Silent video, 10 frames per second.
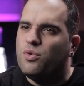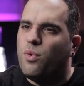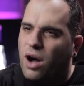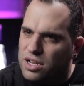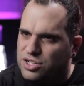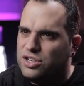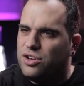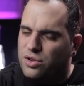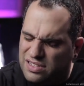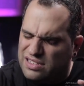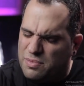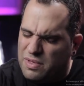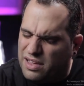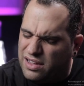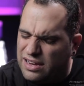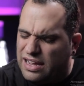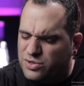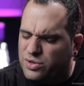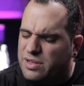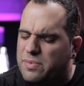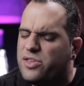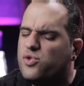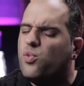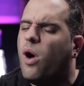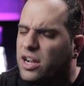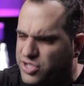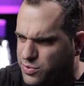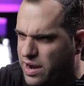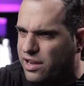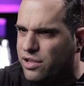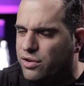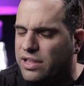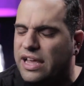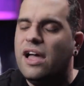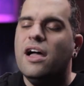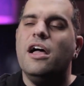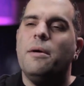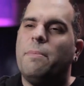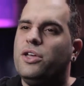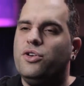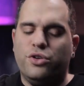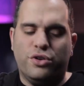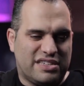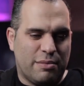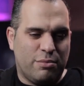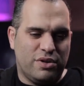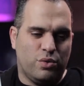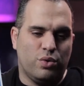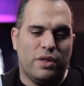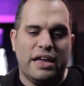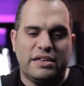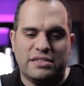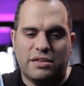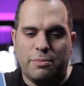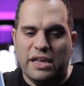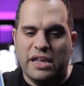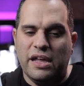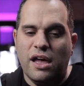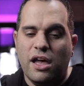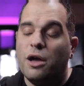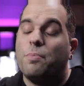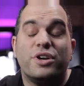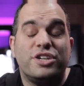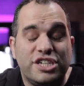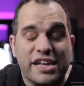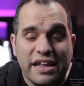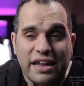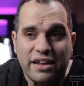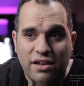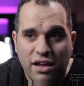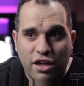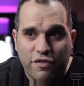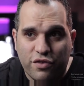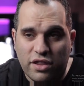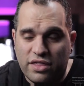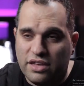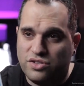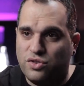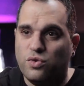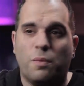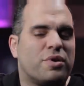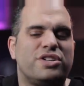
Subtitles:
You watched, this is something that connects you to something that you watched regularly, but you're someone who likes to be appreciated for the things you do.